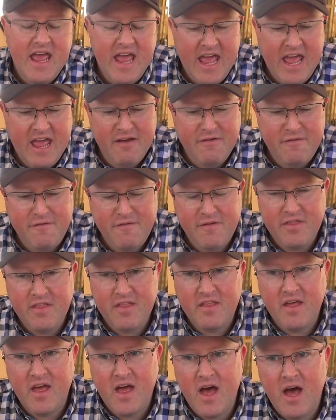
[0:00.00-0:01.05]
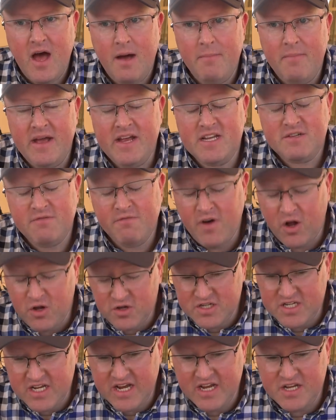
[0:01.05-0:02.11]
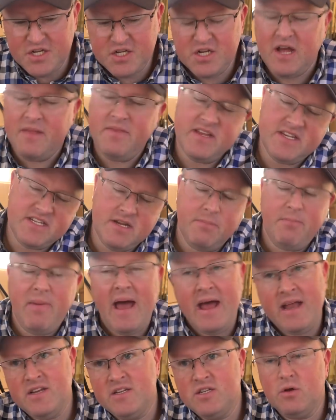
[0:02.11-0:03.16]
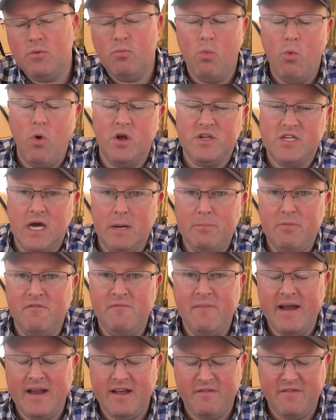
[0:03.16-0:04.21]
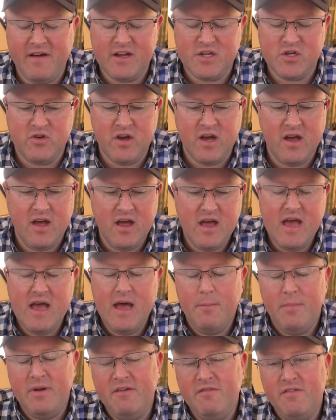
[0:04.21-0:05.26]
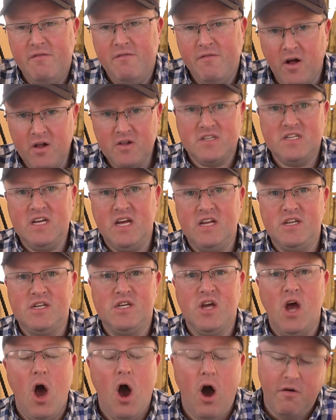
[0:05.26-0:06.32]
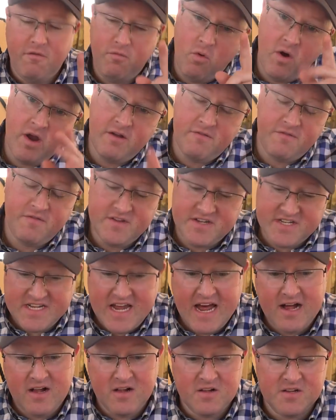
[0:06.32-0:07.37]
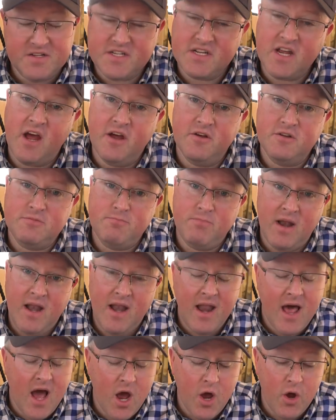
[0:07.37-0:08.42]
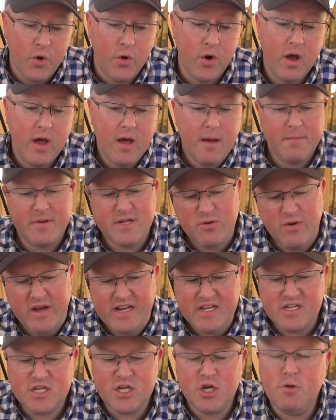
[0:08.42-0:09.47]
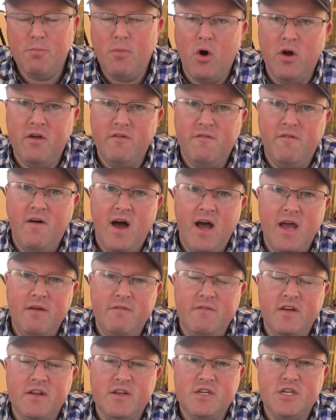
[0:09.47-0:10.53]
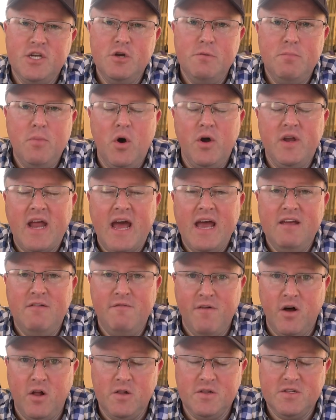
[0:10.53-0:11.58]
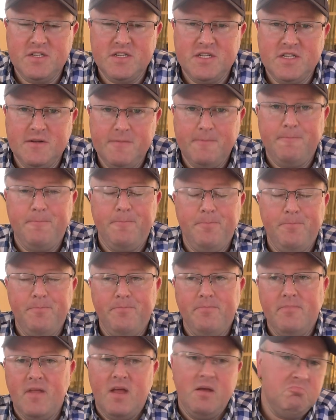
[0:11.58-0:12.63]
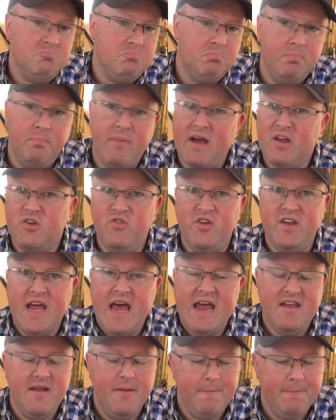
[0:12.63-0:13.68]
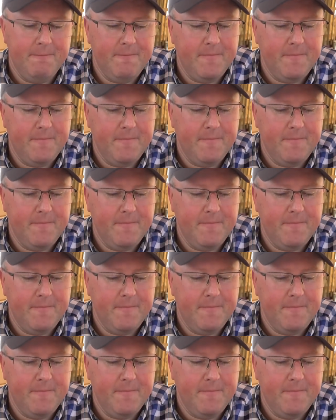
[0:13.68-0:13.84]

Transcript: if um, its voltage, and this depends on what type of manufacturer, but if the voltage of one of the cells goes below between 2.5 and 2.8 volts, battery dead.